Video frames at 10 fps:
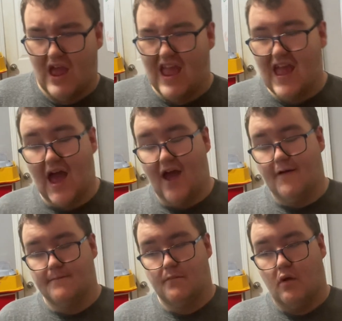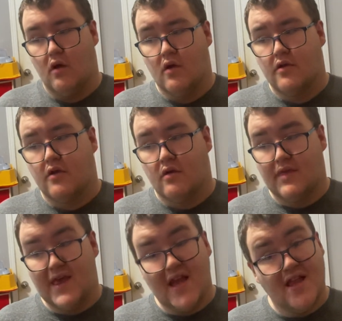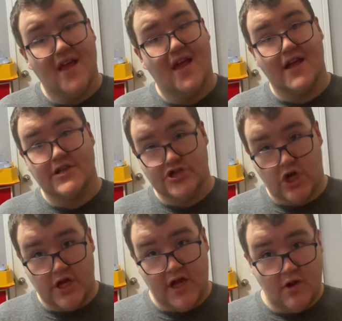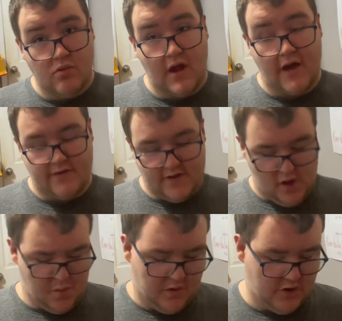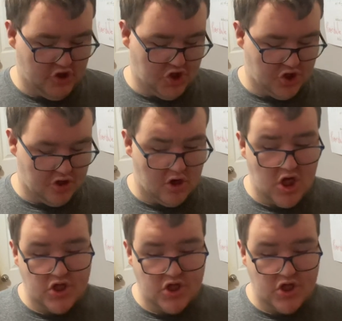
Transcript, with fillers: Yeah. So Sid and Johnny were now stuck with each other.